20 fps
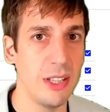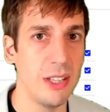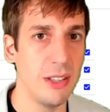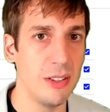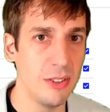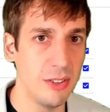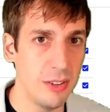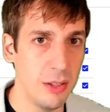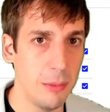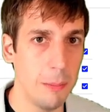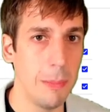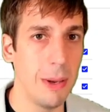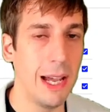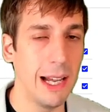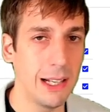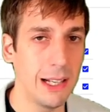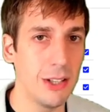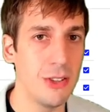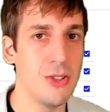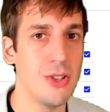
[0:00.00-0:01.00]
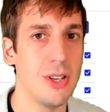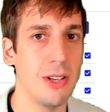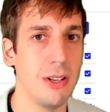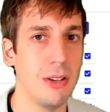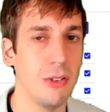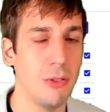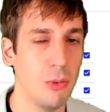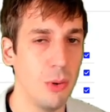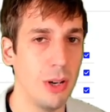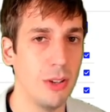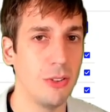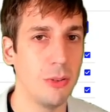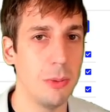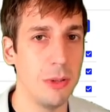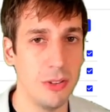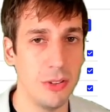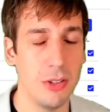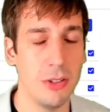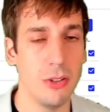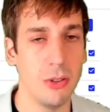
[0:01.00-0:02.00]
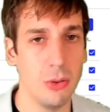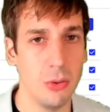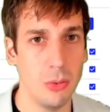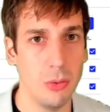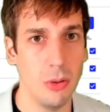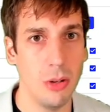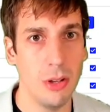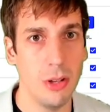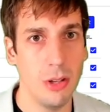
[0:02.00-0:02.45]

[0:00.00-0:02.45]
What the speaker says: is the packaging of recipes that do